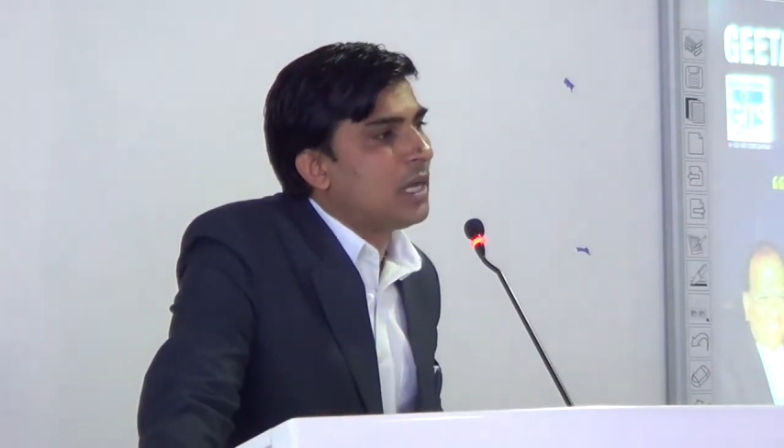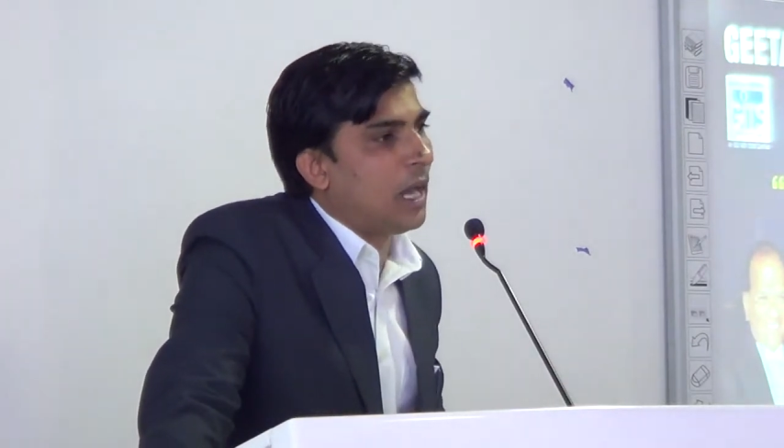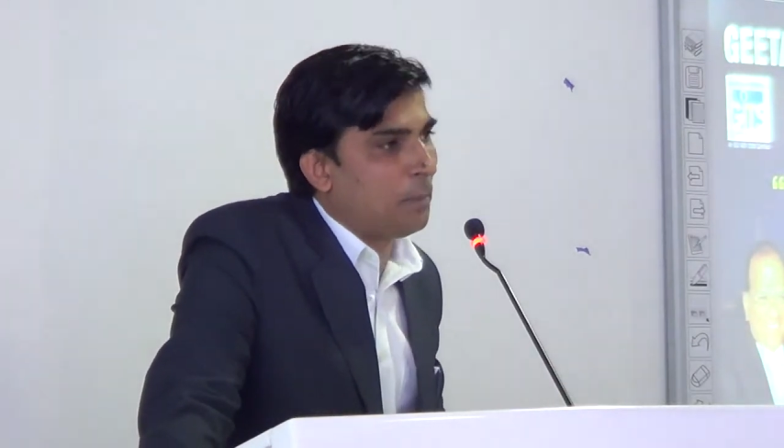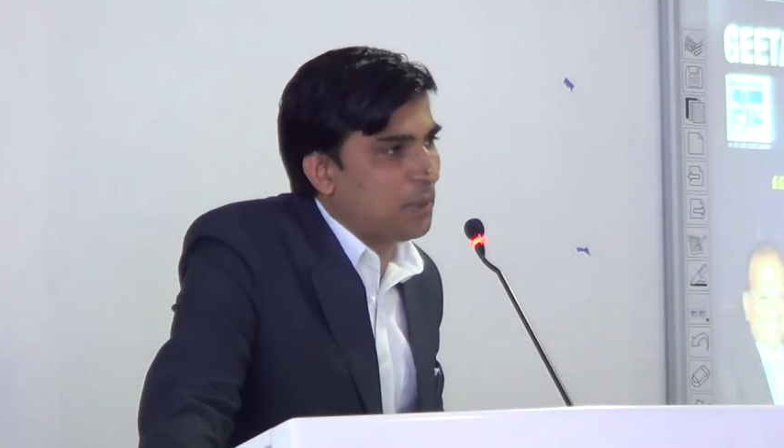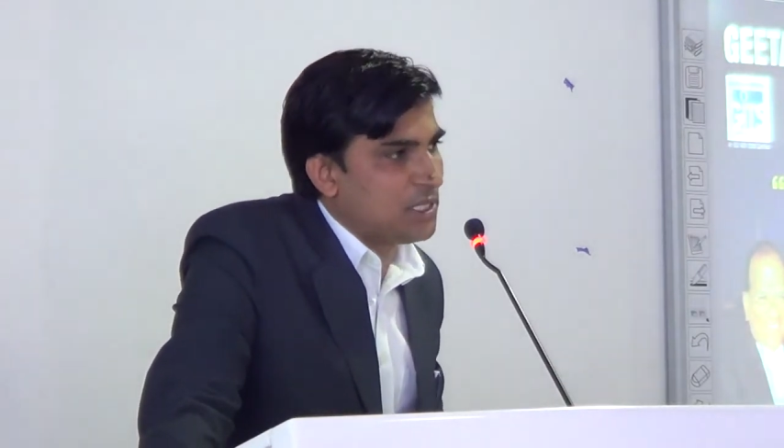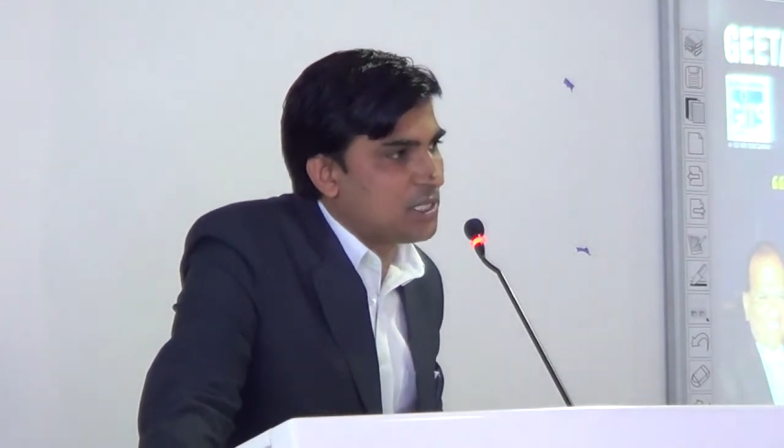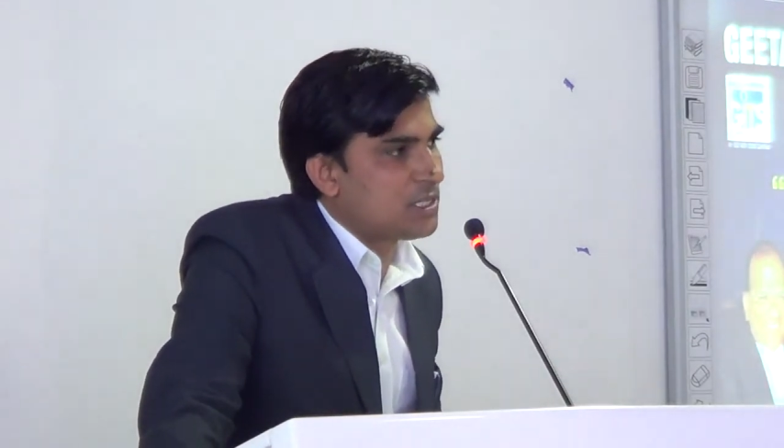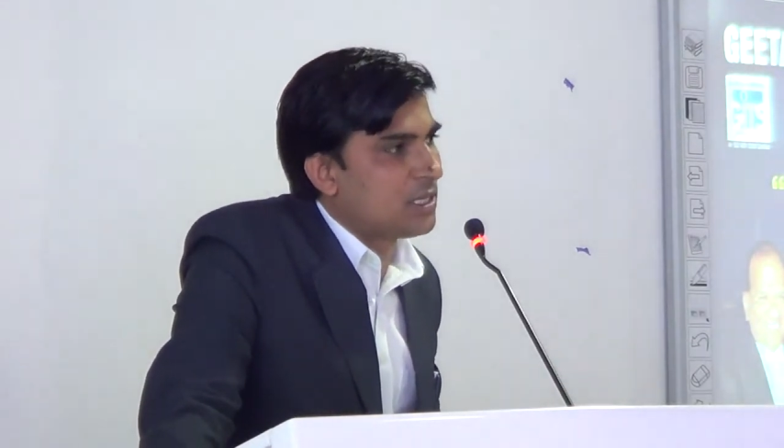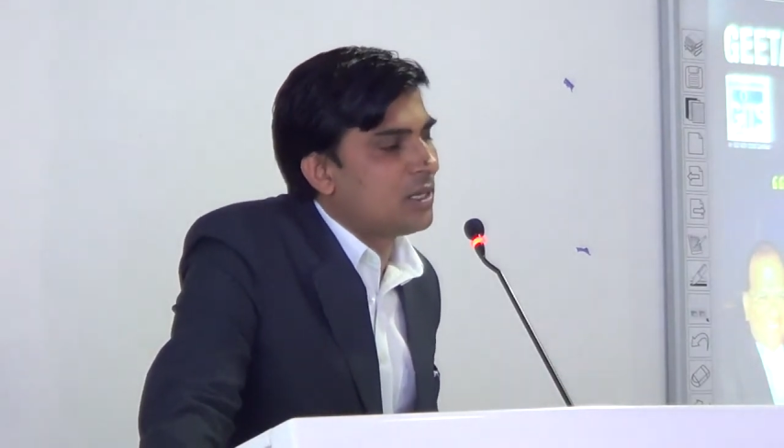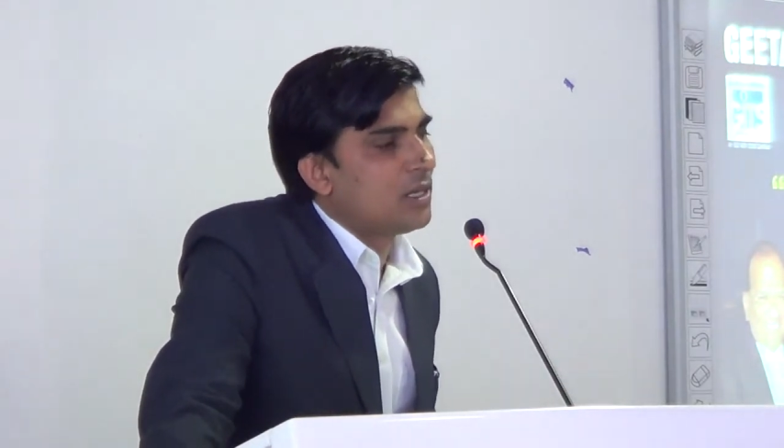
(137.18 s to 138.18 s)

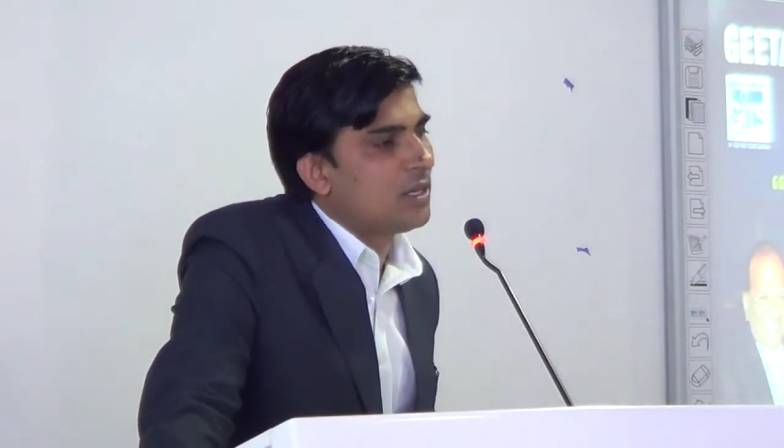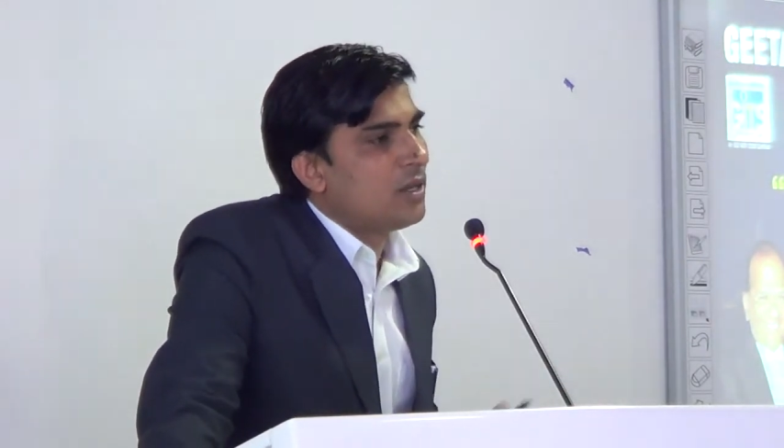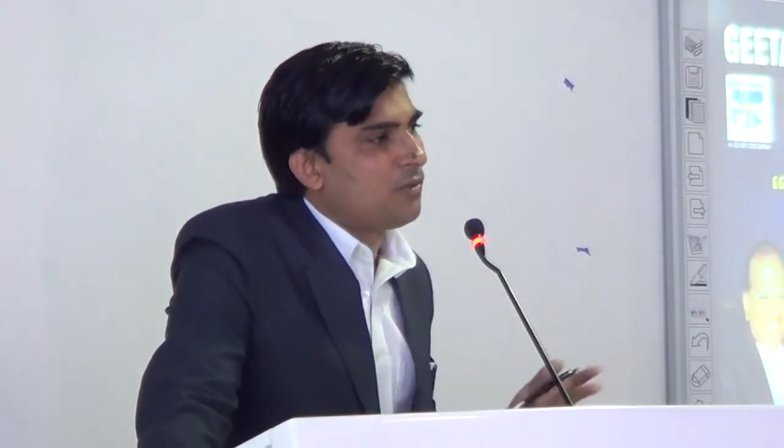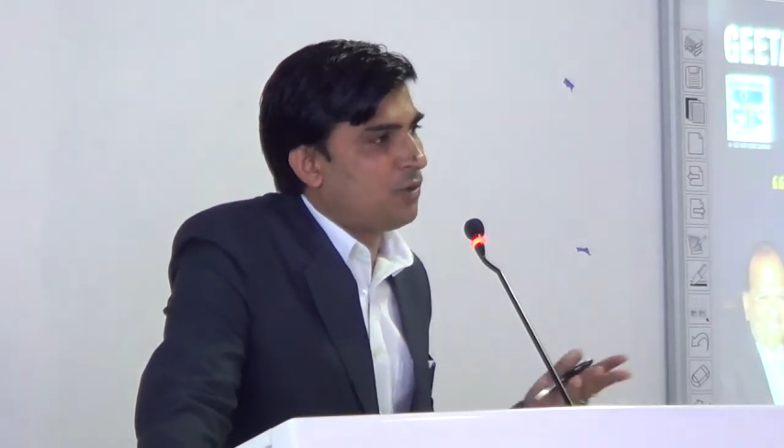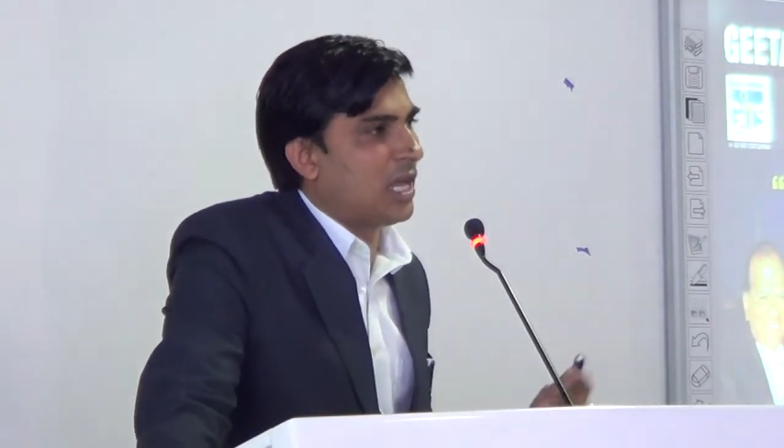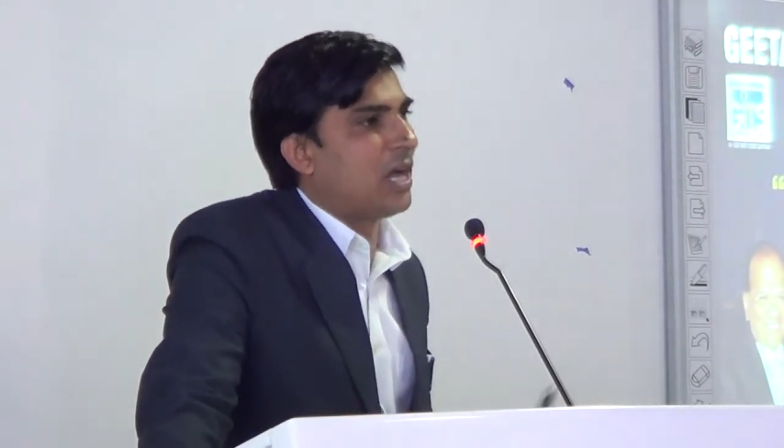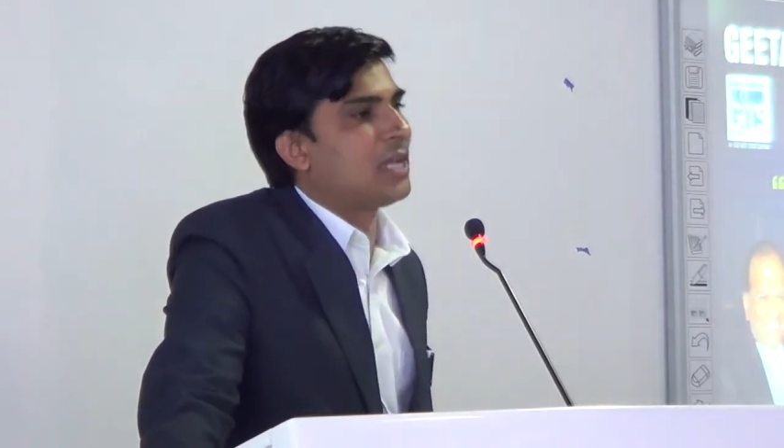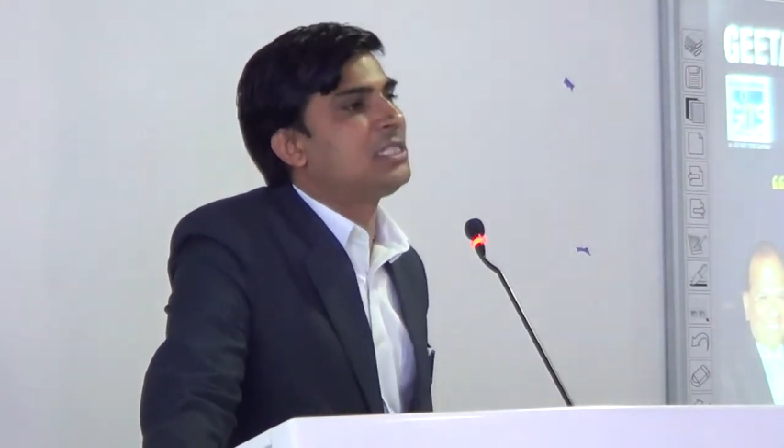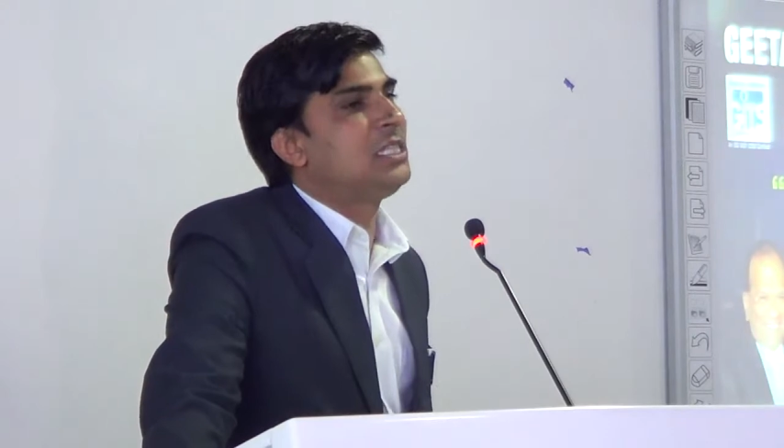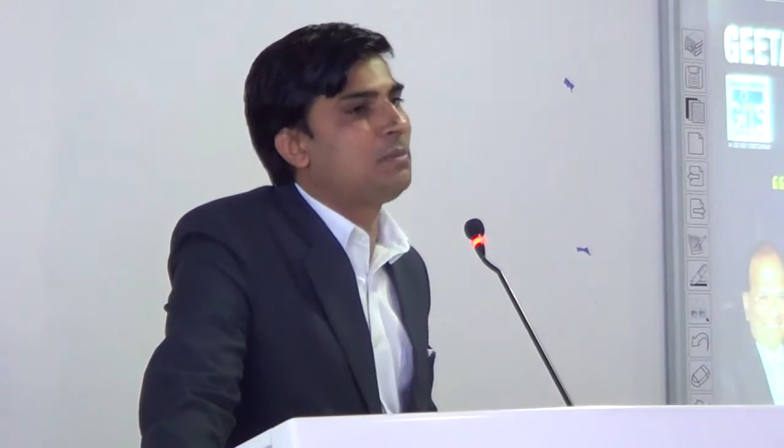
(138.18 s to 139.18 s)
appreciation for
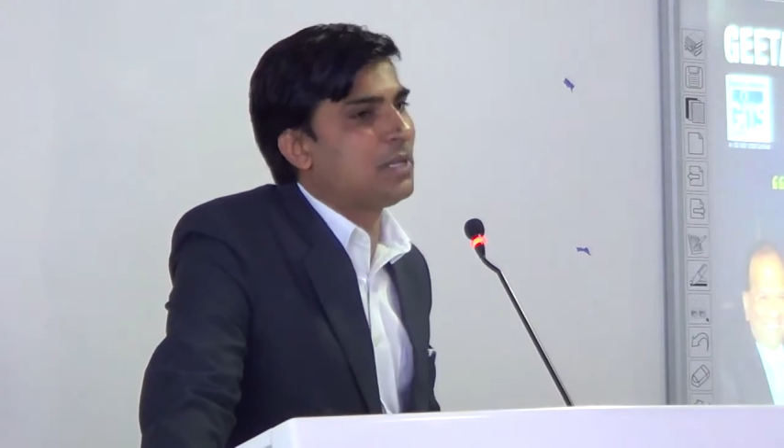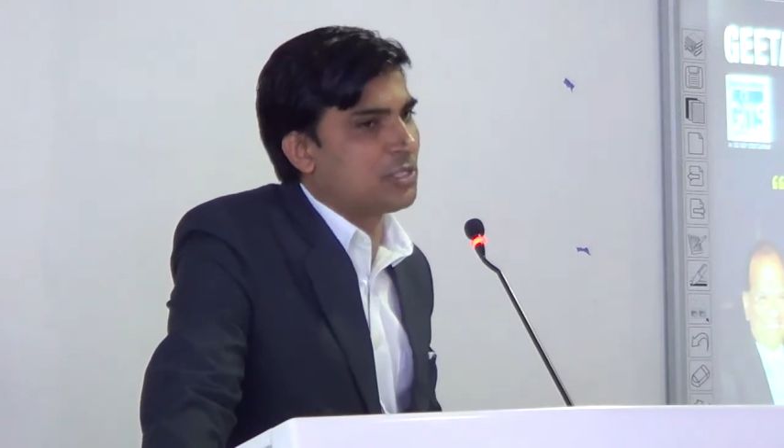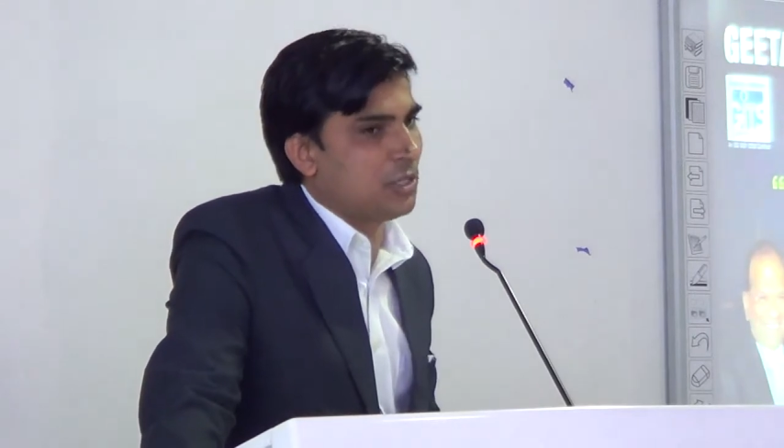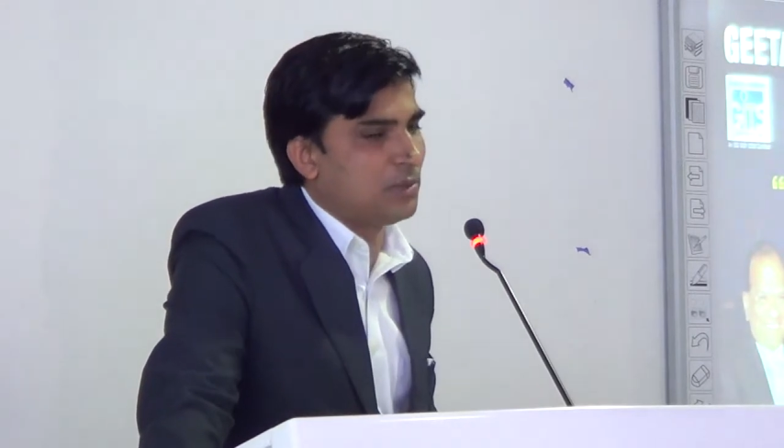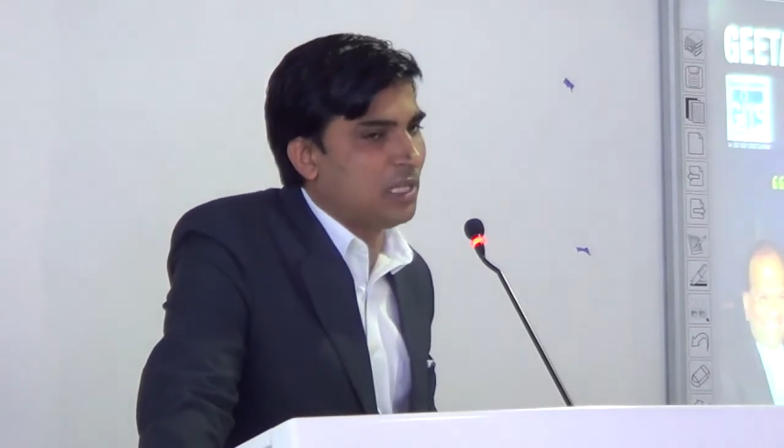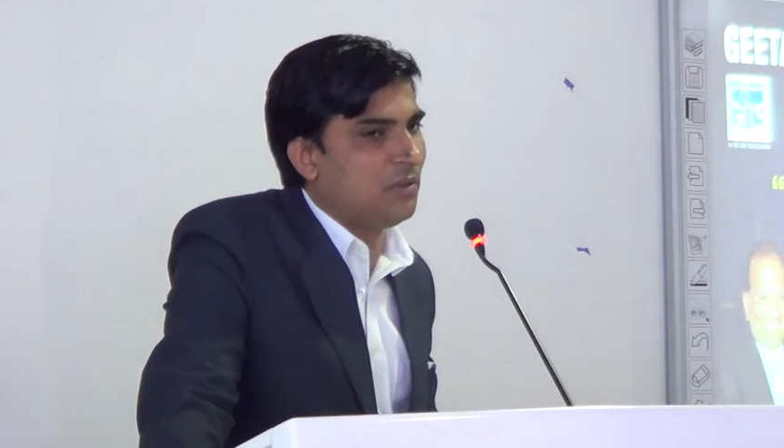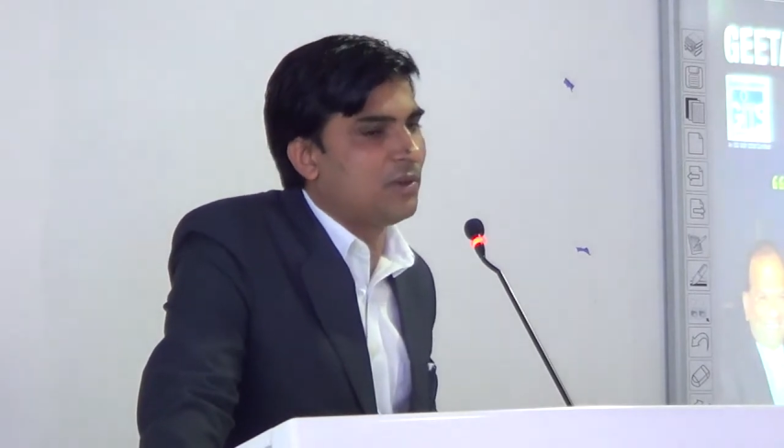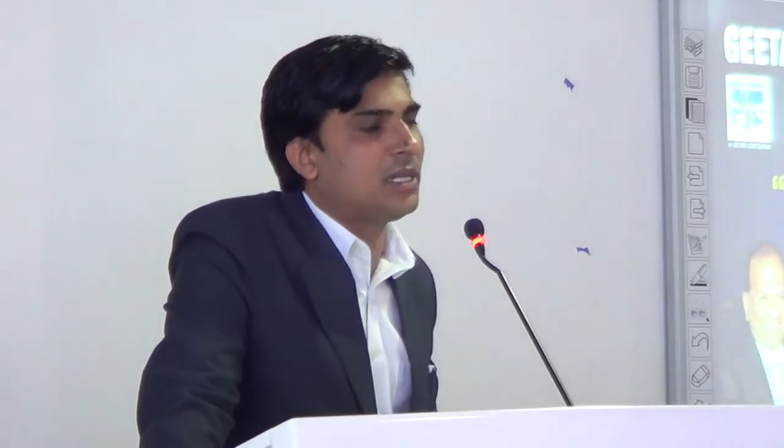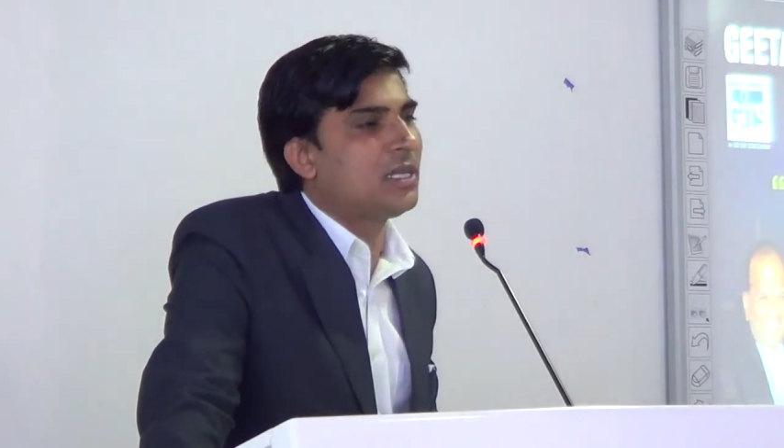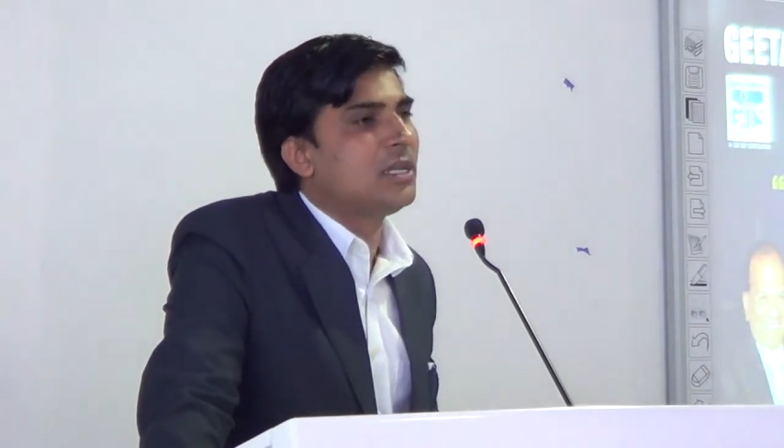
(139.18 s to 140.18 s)
our chief guest of the
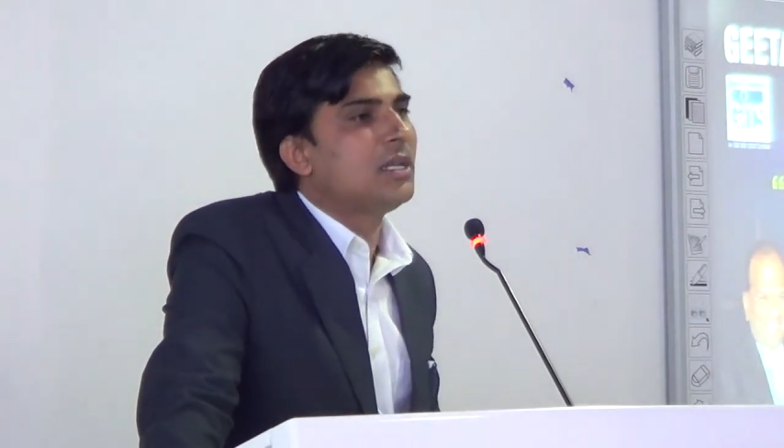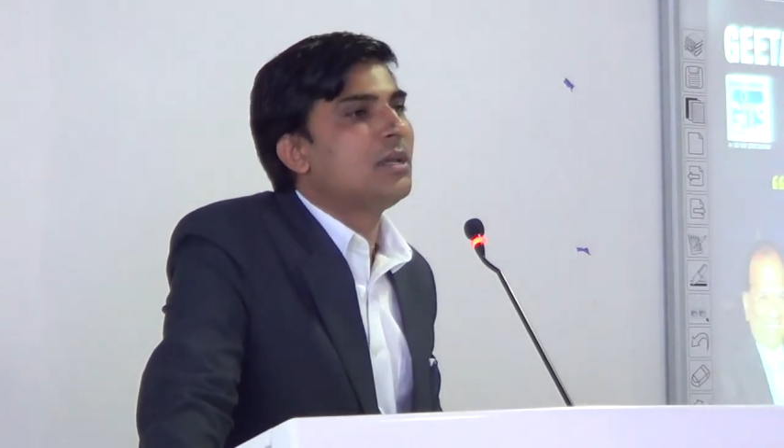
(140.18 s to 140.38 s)
event,